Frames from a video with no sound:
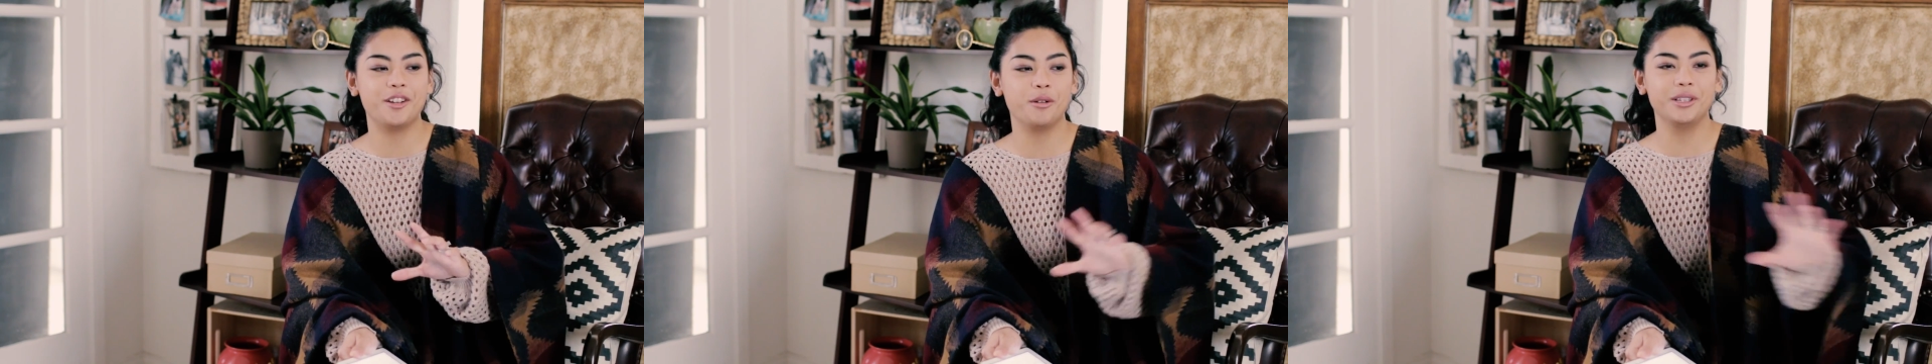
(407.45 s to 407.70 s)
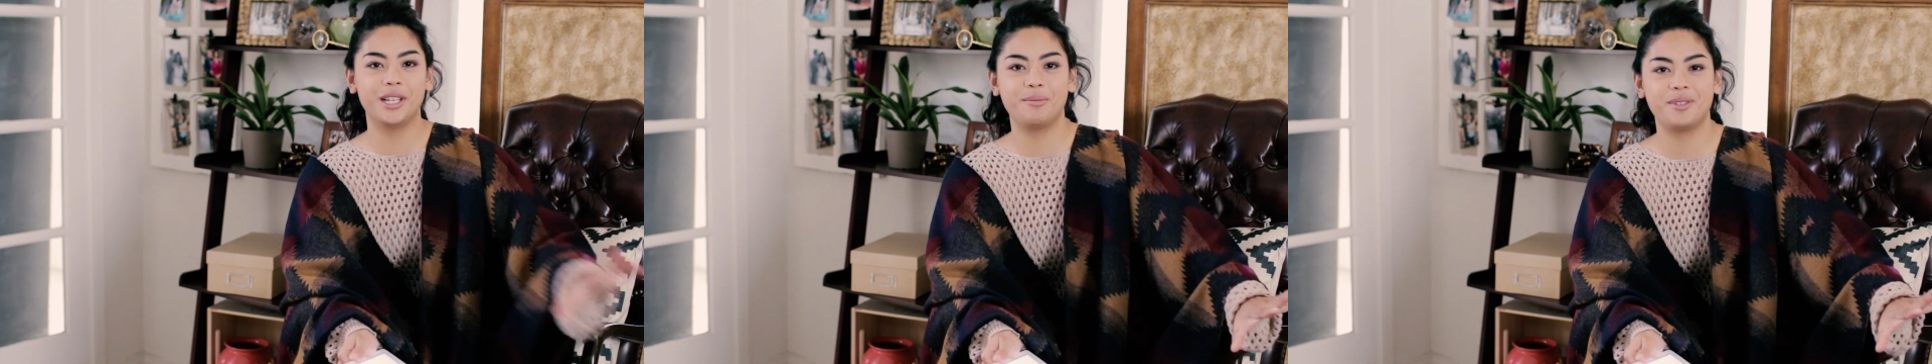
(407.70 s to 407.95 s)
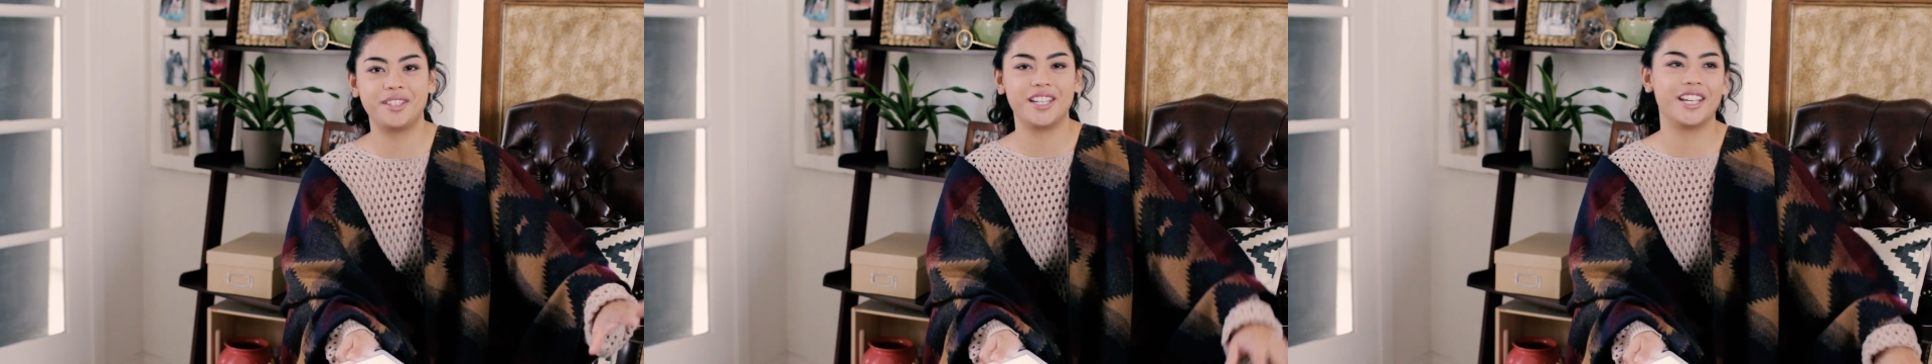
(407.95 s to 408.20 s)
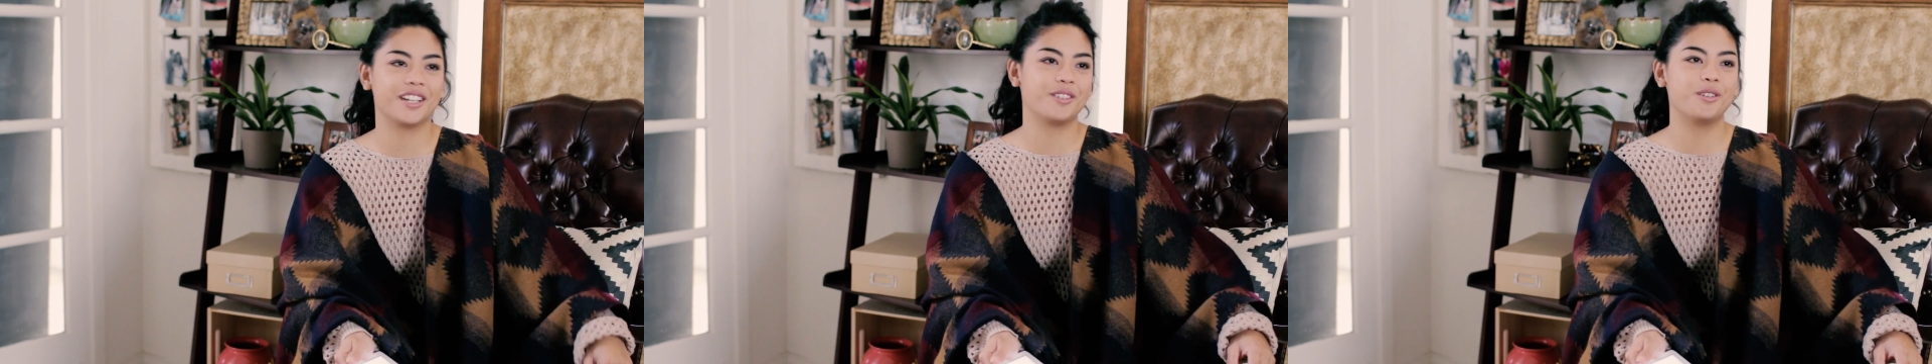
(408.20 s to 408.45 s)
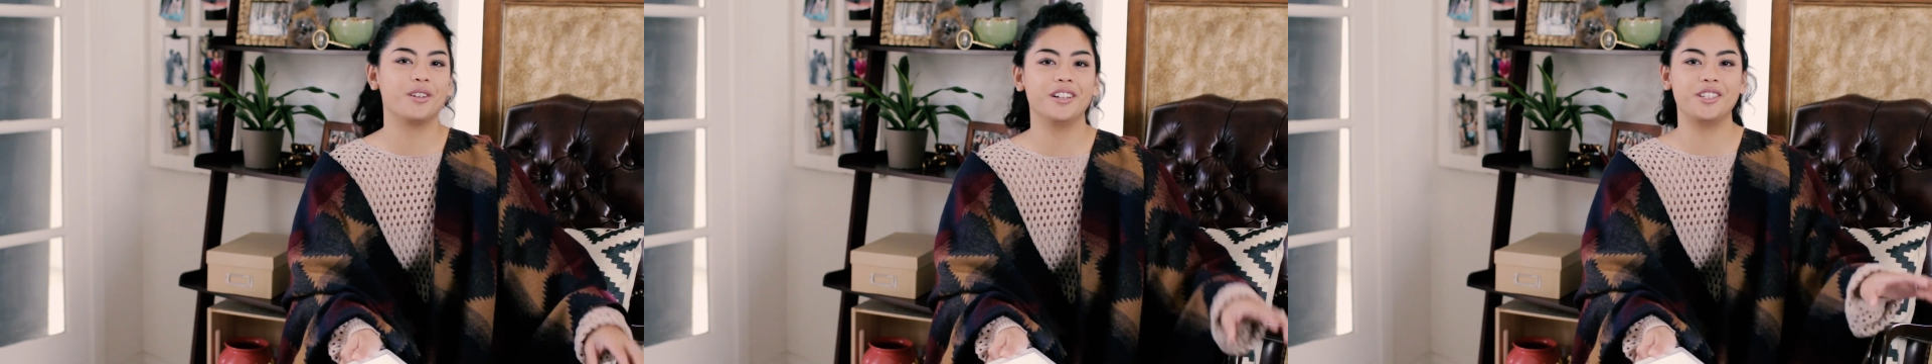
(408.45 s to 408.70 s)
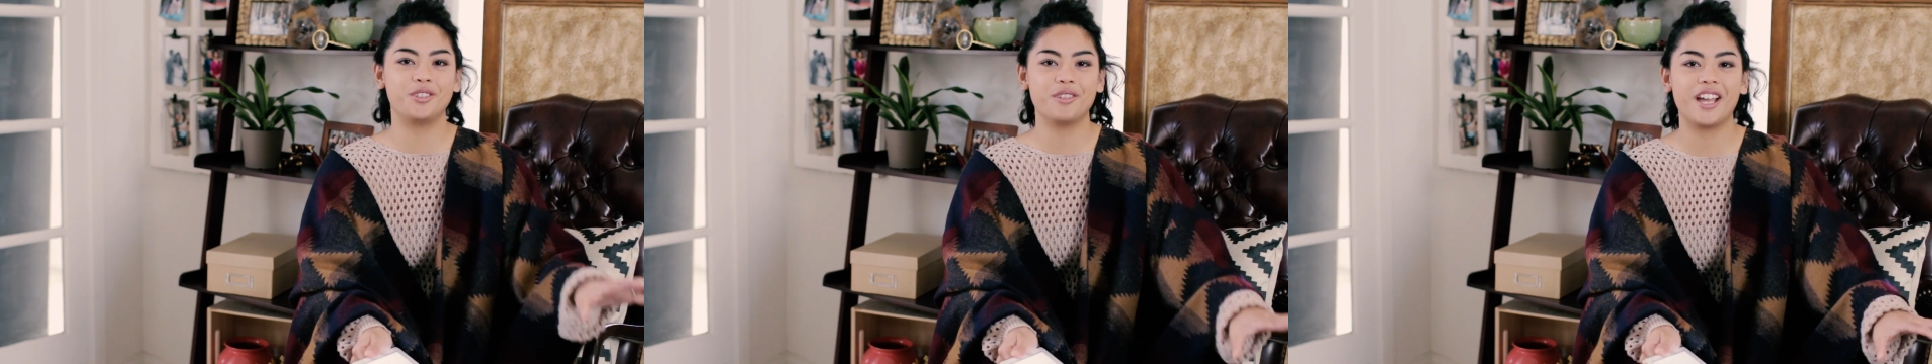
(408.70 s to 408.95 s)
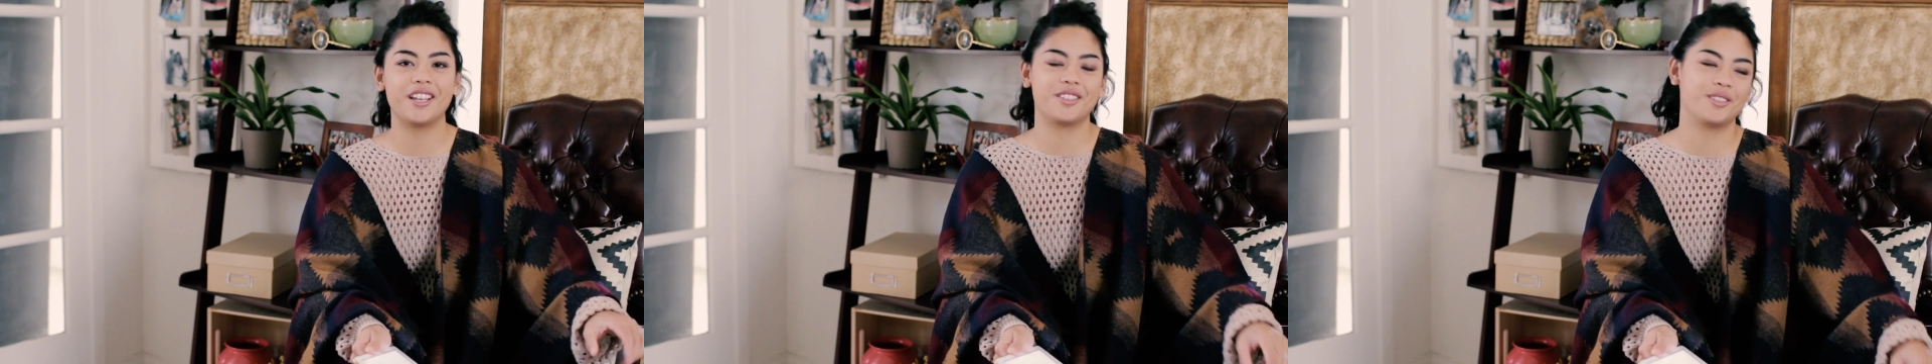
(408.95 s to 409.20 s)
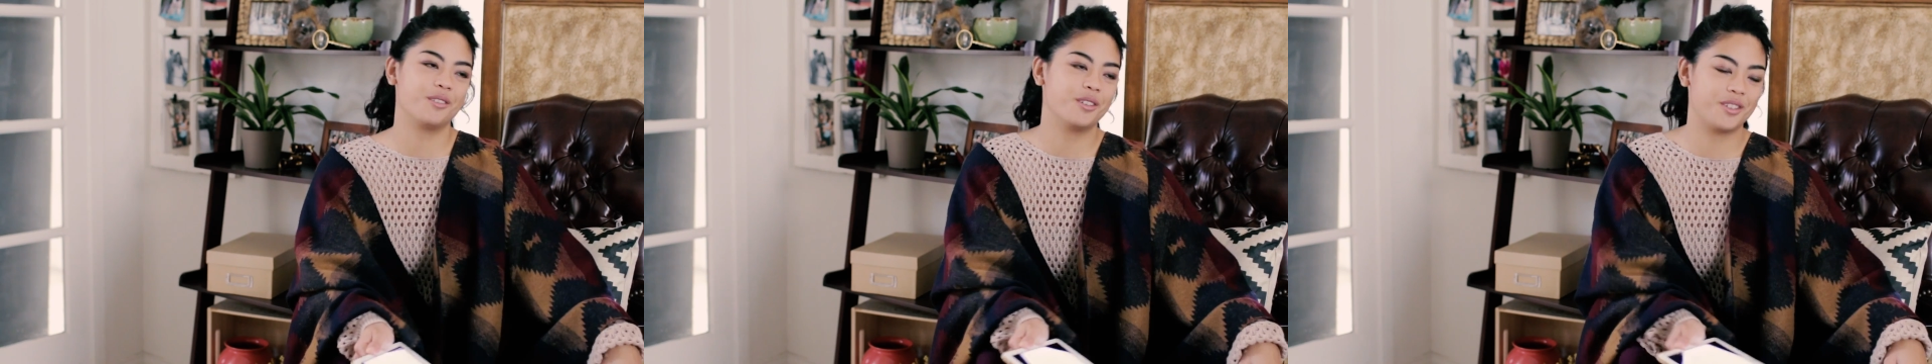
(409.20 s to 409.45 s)
you know, lipstick or a
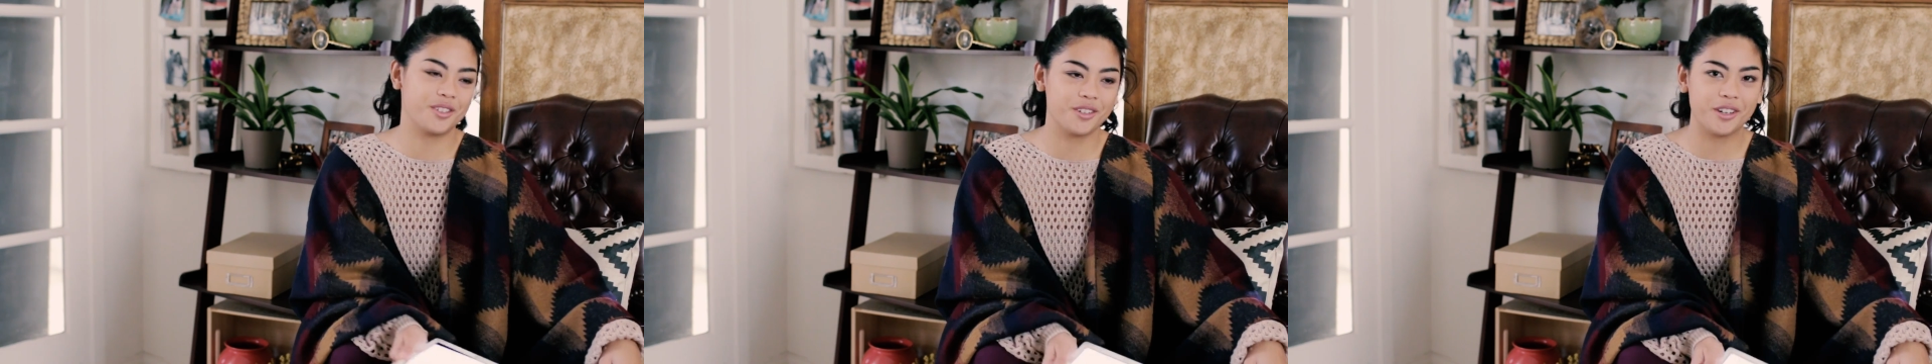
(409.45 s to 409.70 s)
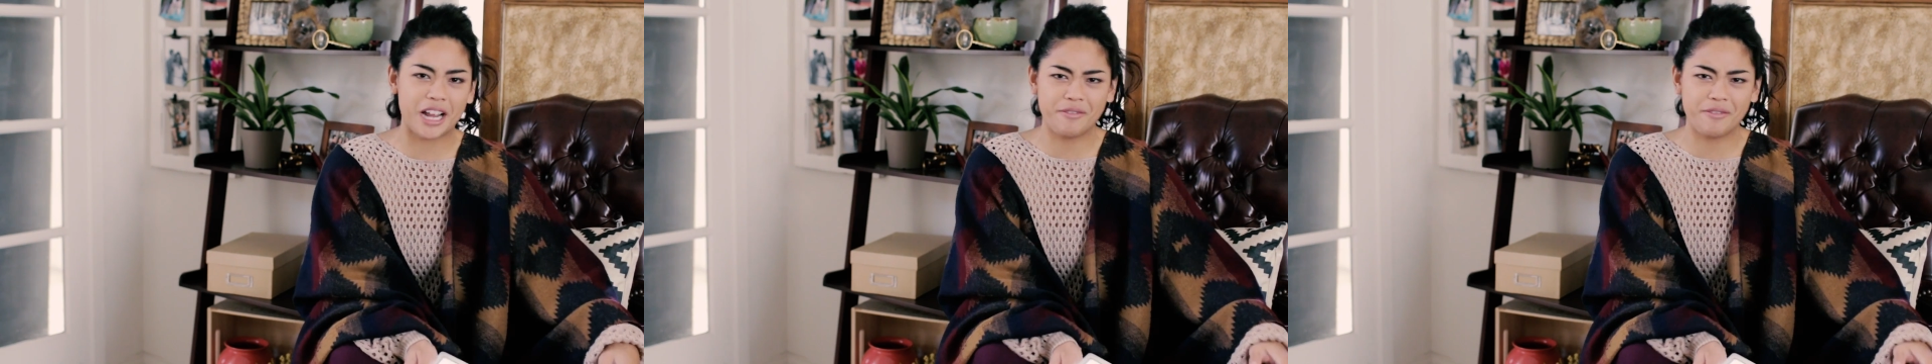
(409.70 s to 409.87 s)
dress or a skirt.